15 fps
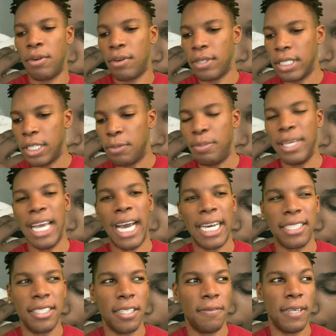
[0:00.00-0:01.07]
or you know be
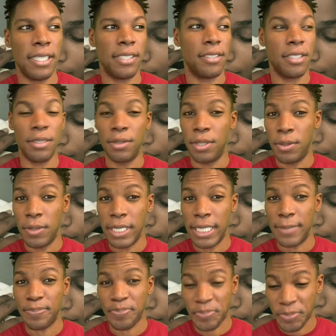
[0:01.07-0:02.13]
active, and they're still doing it.